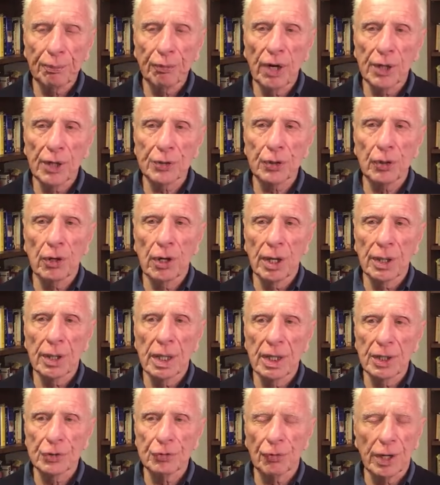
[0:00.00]
pressure on
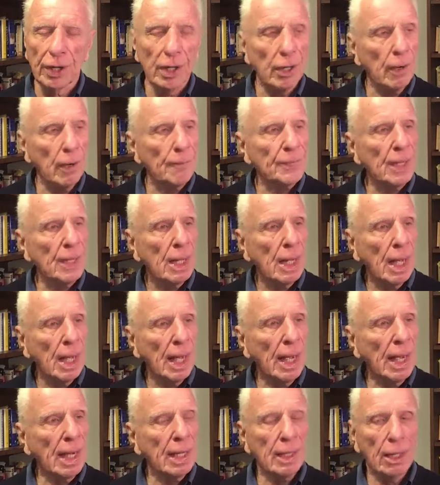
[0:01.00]
Israel.
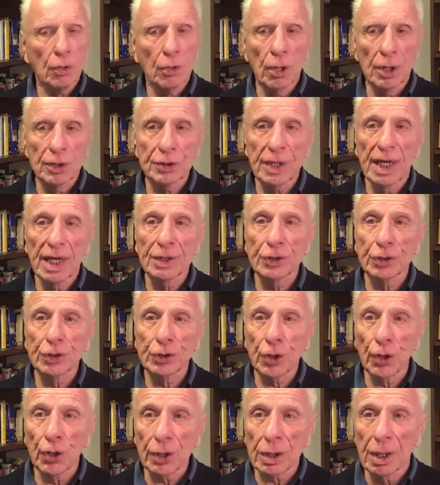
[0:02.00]
And of course, they
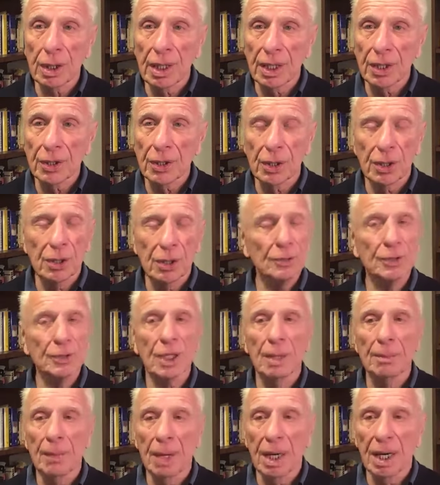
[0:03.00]
certainly used
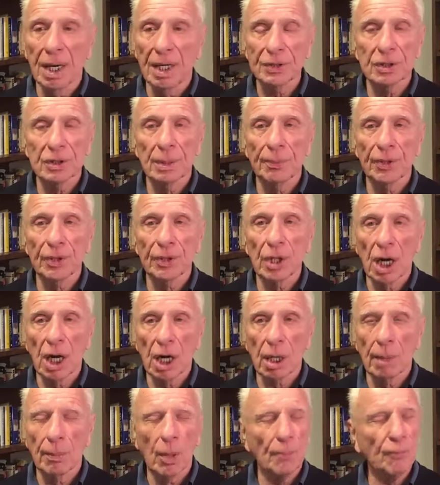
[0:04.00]
Hamas to put
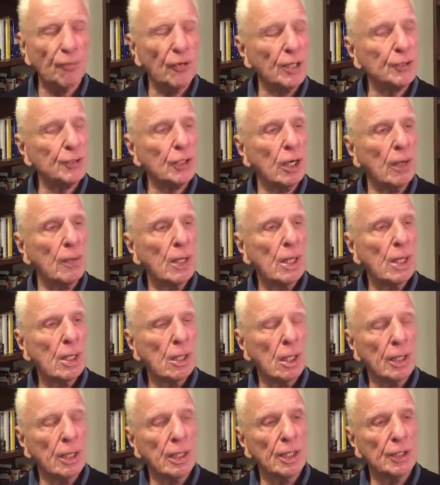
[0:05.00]
terrible pressure
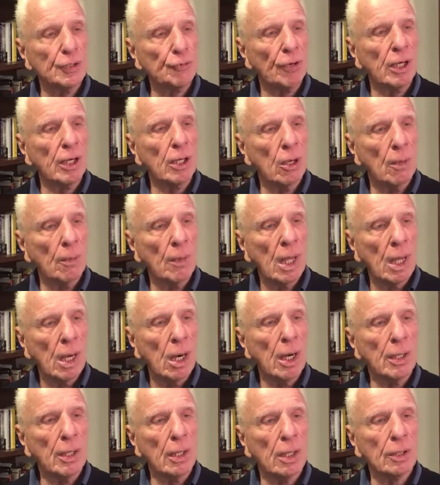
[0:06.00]
on Israel
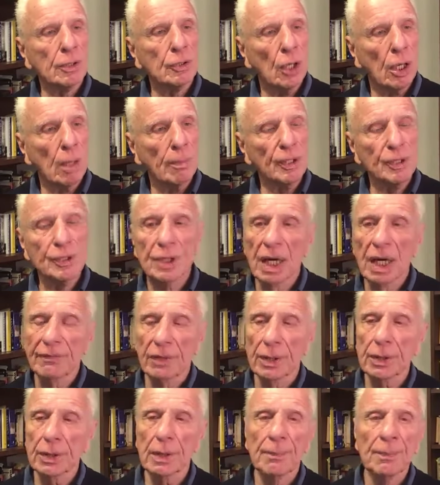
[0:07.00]
on October
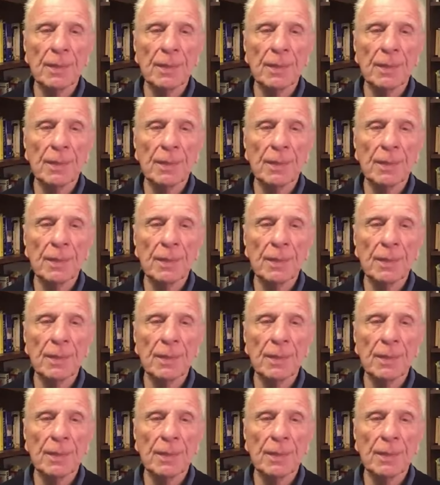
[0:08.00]
7th.